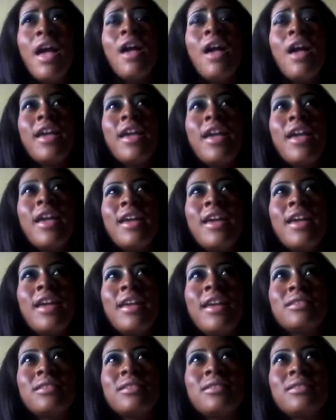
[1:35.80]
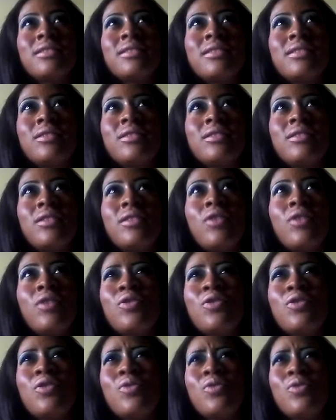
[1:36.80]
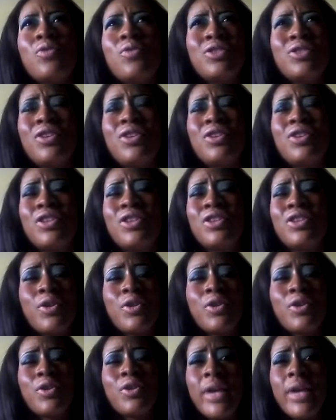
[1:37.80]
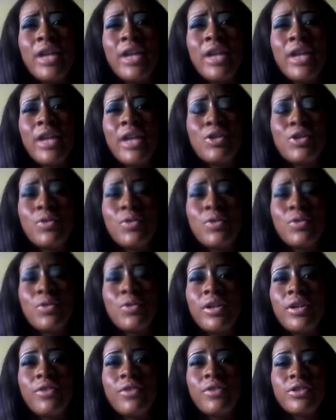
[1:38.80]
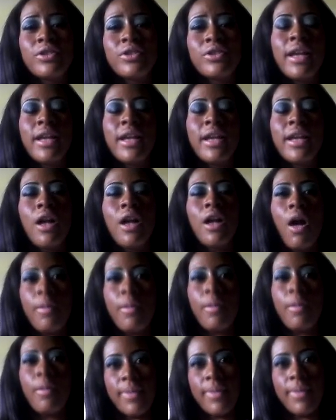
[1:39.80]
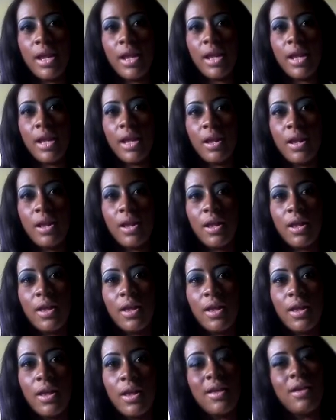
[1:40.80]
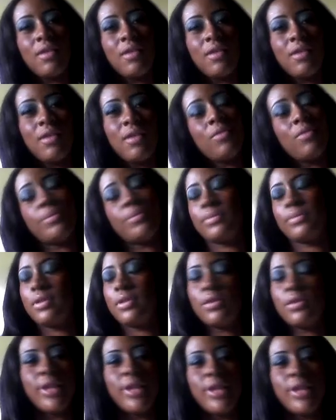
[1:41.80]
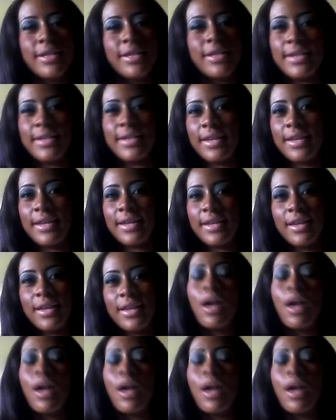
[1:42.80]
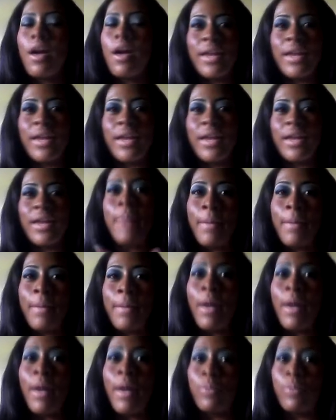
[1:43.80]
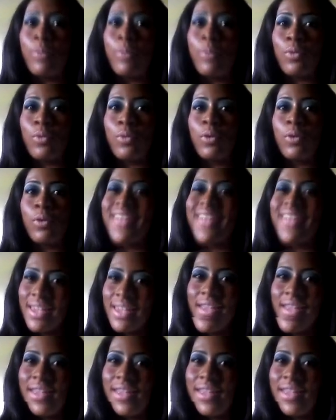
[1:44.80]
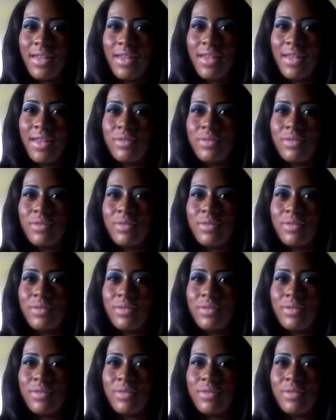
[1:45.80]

And also on on the girl page or whatever, somebody commented. Um, no, they didn't. Commented about my boo, King Kellz.